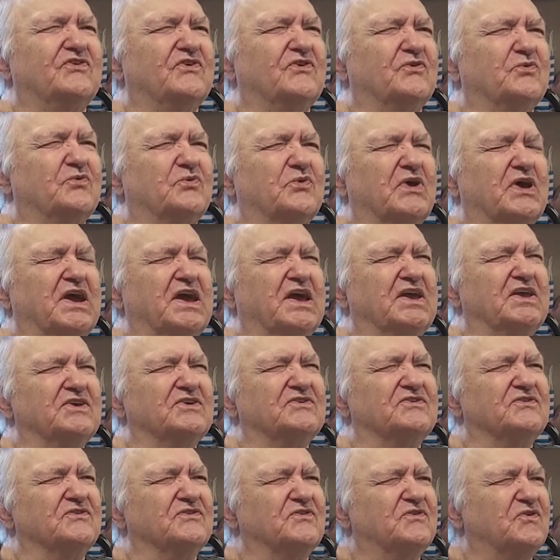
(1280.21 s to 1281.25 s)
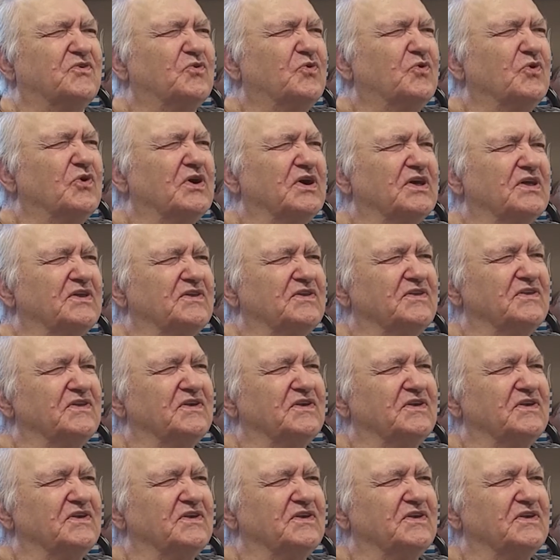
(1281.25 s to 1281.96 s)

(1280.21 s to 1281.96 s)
the rain quit,